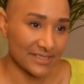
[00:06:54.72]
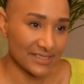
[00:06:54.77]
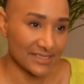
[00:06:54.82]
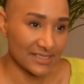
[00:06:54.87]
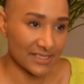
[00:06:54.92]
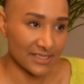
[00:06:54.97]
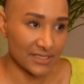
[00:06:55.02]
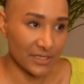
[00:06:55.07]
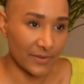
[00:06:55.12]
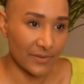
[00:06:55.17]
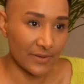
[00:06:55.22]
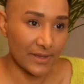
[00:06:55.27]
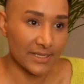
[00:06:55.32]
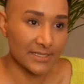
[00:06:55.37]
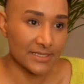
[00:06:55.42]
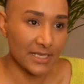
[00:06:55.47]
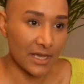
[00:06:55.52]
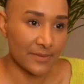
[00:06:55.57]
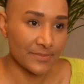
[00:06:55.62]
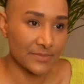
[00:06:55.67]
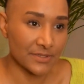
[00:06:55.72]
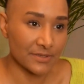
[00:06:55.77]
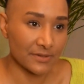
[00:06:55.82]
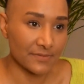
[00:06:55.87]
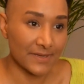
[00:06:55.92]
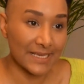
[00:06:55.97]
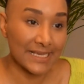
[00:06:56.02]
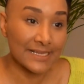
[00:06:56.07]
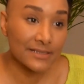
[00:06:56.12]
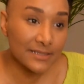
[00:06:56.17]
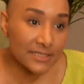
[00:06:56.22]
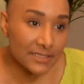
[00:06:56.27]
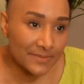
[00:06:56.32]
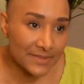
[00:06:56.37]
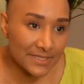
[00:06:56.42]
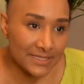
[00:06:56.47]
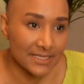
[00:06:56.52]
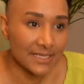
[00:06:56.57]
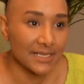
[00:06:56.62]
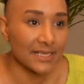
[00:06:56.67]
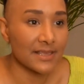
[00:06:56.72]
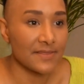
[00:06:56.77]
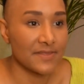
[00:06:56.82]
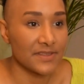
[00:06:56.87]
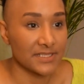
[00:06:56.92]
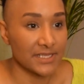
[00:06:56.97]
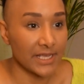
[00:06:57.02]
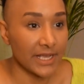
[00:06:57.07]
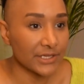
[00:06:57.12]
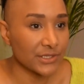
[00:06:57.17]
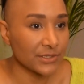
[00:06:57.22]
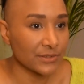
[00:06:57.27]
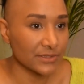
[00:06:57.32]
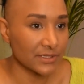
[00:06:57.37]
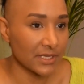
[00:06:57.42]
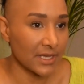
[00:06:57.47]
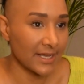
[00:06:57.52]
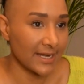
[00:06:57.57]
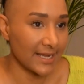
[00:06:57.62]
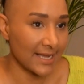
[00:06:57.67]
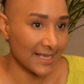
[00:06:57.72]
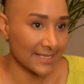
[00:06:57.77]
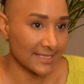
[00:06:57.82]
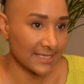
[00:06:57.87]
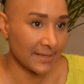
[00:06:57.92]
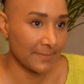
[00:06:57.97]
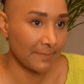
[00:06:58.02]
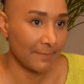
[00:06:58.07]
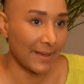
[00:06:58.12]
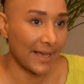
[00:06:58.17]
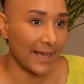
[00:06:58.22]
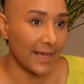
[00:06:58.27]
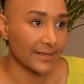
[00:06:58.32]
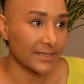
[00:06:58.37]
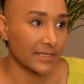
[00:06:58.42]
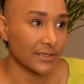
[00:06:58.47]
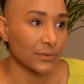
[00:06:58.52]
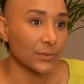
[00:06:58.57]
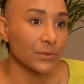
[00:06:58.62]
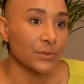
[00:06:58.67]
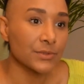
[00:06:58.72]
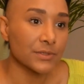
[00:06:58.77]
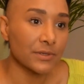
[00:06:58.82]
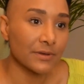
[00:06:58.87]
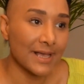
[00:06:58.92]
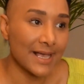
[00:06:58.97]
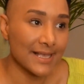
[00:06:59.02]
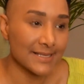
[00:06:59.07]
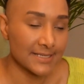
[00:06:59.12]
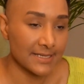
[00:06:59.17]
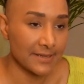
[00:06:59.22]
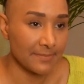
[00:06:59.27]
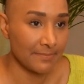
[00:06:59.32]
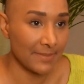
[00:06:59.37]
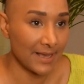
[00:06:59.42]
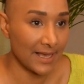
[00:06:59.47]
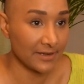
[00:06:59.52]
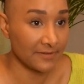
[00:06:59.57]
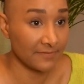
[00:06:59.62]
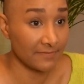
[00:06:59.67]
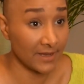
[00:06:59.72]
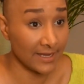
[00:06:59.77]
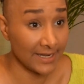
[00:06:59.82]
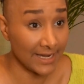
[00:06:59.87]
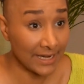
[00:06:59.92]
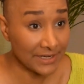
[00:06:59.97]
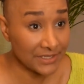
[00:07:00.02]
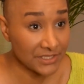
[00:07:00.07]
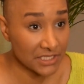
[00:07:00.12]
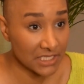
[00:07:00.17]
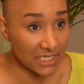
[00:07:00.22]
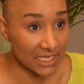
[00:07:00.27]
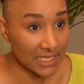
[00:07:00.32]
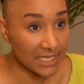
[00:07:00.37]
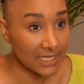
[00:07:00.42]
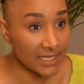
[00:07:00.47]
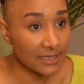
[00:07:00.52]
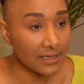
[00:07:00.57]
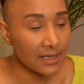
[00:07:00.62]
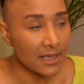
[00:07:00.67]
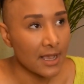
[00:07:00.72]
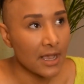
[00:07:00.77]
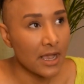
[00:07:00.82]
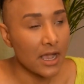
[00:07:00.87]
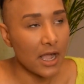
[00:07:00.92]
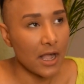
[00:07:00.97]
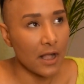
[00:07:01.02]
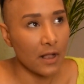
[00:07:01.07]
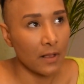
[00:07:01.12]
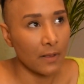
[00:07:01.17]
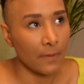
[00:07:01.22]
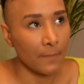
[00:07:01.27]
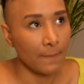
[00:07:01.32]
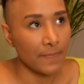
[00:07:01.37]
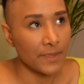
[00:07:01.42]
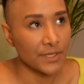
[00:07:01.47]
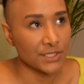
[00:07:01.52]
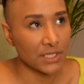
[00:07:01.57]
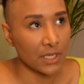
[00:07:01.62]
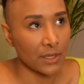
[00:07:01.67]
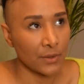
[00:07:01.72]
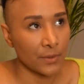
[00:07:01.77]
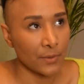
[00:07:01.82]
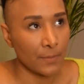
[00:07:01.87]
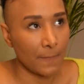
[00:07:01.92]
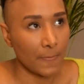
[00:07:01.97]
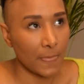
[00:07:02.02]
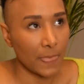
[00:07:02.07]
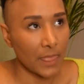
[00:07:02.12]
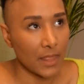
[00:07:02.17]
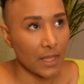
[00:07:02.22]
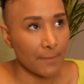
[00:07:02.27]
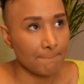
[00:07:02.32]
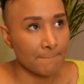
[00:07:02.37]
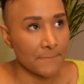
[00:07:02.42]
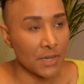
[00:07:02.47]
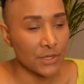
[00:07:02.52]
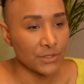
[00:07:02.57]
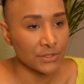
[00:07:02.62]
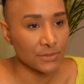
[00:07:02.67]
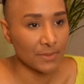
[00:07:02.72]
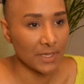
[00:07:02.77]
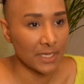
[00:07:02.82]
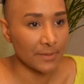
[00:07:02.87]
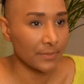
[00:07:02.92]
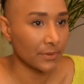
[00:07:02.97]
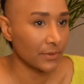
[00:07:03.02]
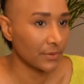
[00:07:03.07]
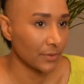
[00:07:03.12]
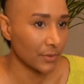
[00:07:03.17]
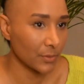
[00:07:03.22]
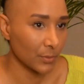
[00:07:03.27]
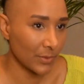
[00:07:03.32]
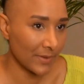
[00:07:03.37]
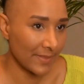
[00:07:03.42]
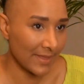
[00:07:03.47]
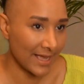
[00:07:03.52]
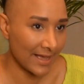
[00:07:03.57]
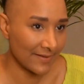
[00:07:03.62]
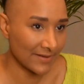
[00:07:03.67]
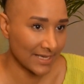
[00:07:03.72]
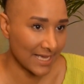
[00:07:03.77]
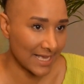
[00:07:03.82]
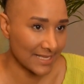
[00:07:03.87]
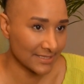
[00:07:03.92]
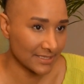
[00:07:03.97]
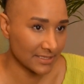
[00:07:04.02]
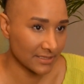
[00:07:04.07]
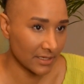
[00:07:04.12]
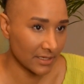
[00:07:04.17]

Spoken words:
so in terms of intimacy and the sexual side, it has an impact. It also has an impact financially. So most people, when they have a cancer